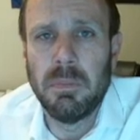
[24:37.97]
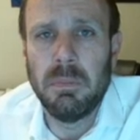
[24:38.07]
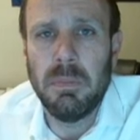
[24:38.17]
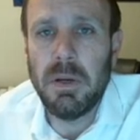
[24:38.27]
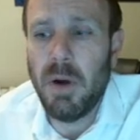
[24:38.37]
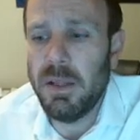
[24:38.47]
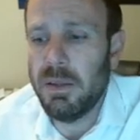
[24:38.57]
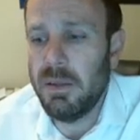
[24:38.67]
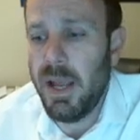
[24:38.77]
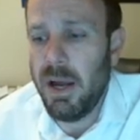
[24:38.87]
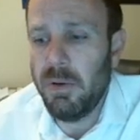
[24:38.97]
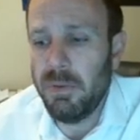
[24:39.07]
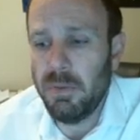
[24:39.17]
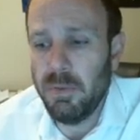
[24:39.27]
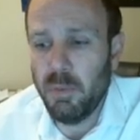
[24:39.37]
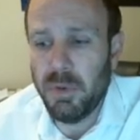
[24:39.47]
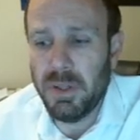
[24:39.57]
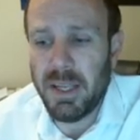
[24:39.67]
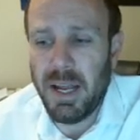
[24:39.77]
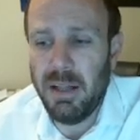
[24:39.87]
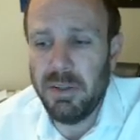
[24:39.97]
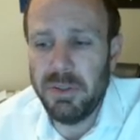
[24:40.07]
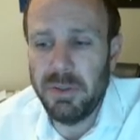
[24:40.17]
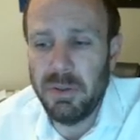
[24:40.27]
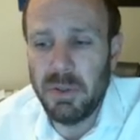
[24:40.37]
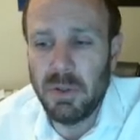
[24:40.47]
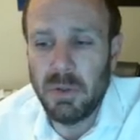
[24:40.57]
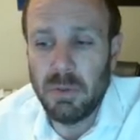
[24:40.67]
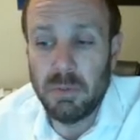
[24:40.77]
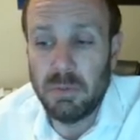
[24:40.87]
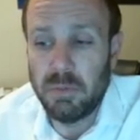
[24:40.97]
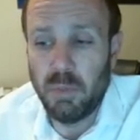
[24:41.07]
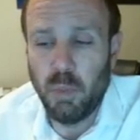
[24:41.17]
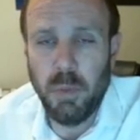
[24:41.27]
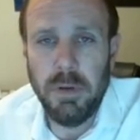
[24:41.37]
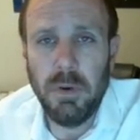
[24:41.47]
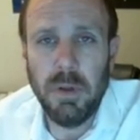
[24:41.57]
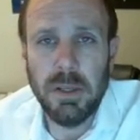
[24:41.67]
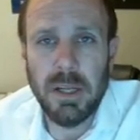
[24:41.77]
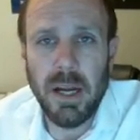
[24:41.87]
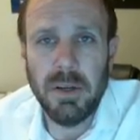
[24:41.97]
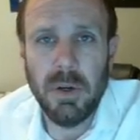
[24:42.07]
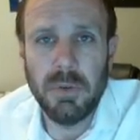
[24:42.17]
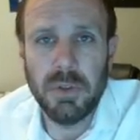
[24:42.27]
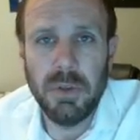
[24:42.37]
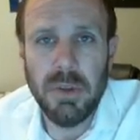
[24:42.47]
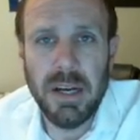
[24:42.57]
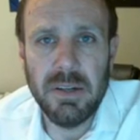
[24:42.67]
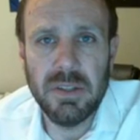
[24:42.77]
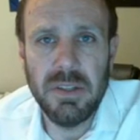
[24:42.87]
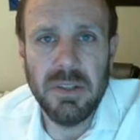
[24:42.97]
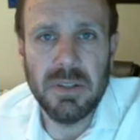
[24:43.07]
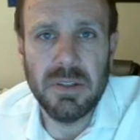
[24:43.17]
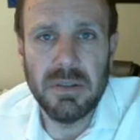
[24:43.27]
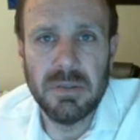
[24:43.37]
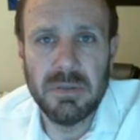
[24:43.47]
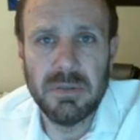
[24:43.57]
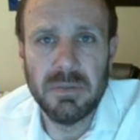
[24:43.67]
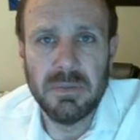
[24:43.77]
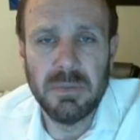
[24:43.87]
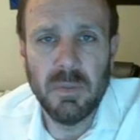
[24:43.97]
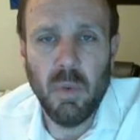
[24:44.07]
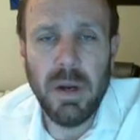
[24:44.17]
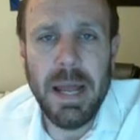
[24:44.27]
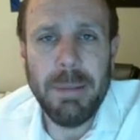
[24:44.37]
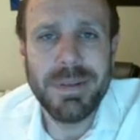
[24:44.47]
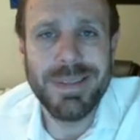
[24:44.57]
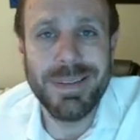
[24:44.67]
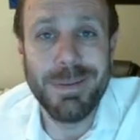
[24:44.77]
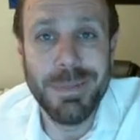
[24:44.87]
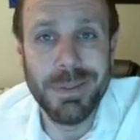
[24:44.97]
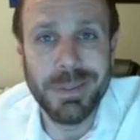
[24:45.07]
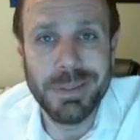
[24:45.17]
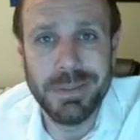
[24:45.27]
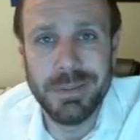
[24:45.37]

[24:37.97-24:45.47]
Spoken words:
I mean, right now, with the calendar, we've only gotten over 2,000 years. What happens in a million?